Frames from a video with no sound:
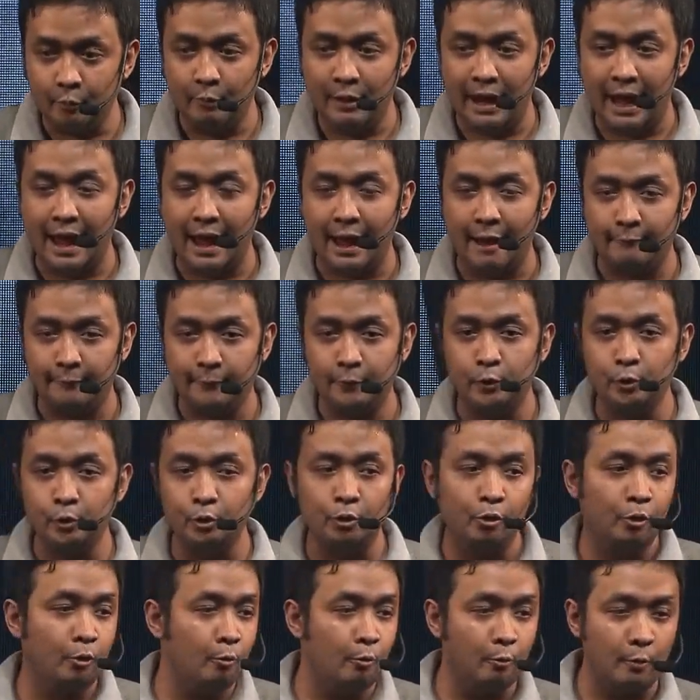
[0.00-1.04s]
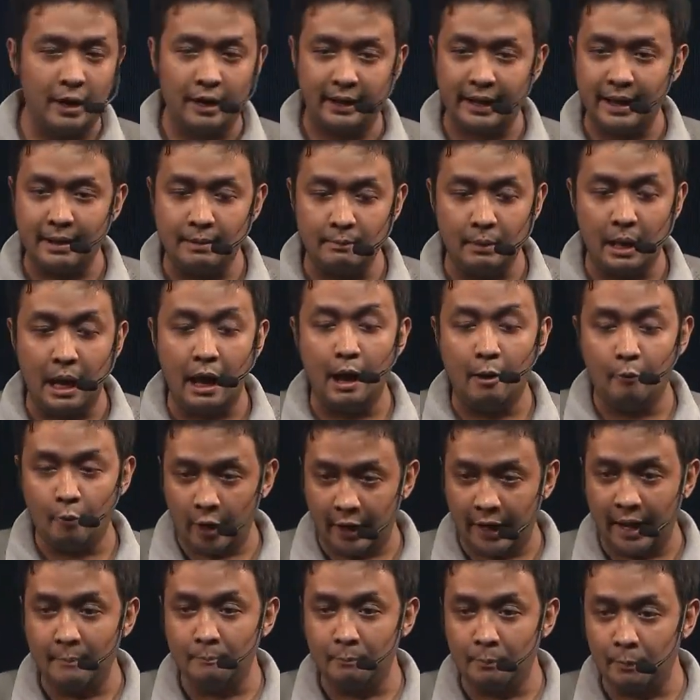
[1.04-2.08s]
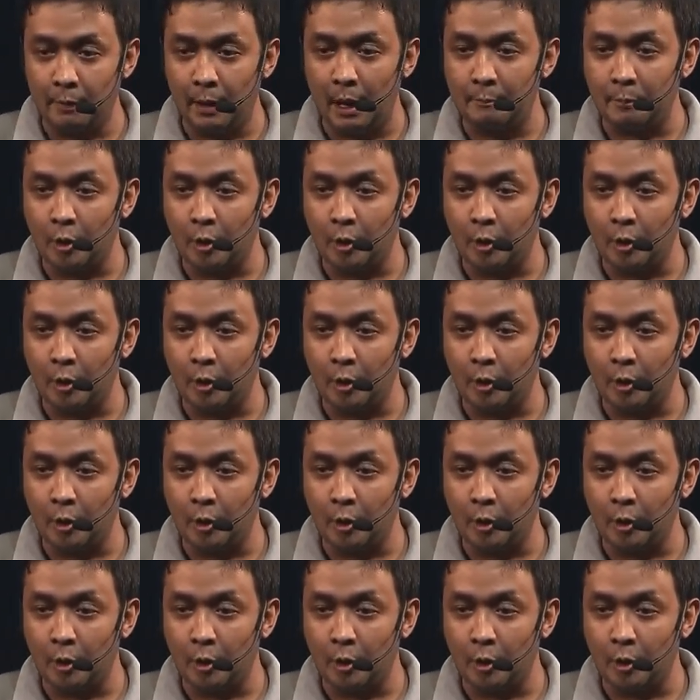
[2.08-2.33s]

We have two work in, uh, working uh,